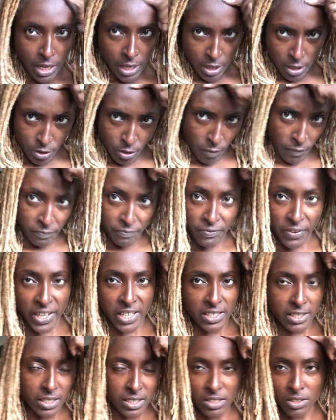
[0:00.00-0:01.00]
your
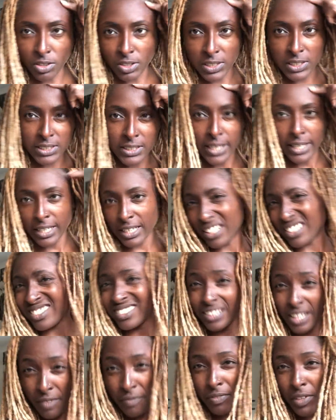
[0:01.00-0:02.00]
face is not stained. It's
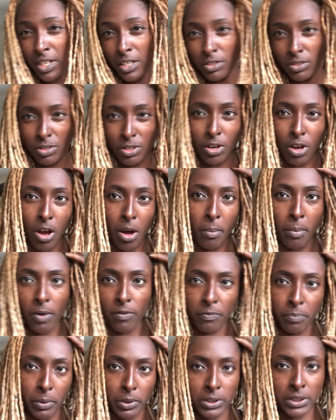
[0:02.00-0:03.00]
definitely going to come off,
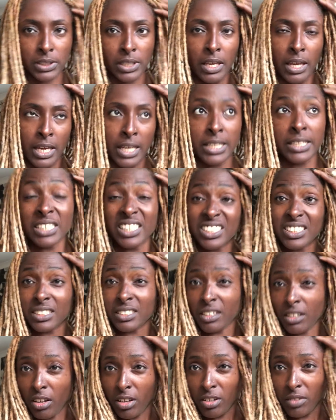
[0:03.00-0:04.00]
but it takes a
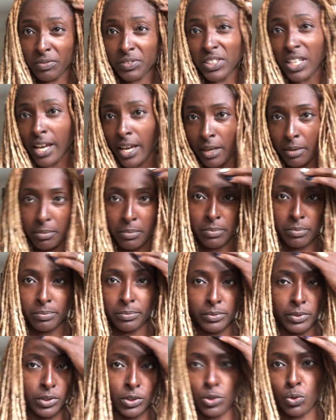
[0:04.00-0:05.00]
lot of time
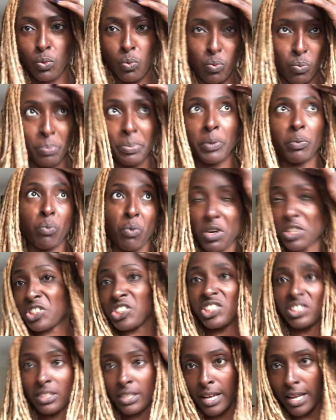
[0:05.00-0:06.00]
to be
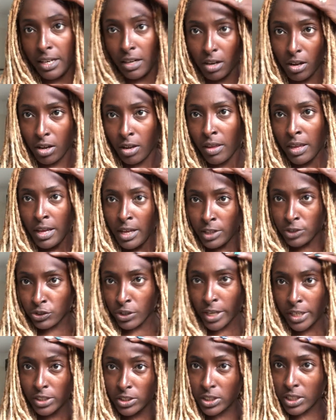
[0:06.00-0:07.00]
washing that,
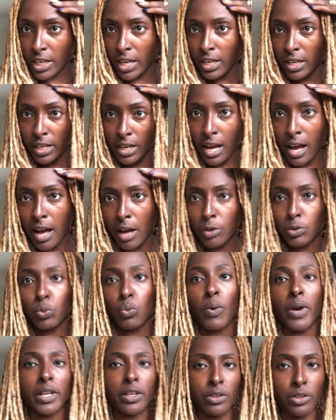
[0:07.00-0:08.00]
trying to get it out,
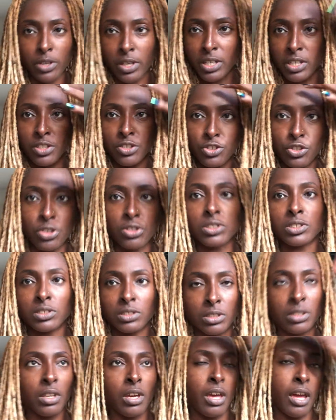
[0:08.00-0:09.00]
when you can
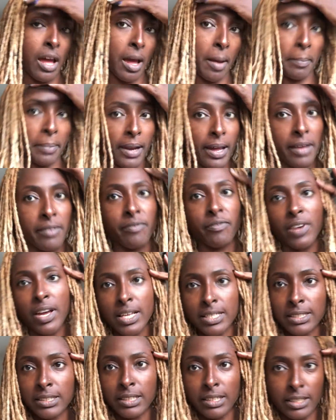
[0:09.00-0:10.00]
just apply
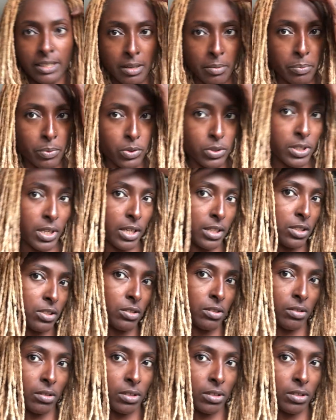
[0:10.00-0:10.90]
Vaseline and protect your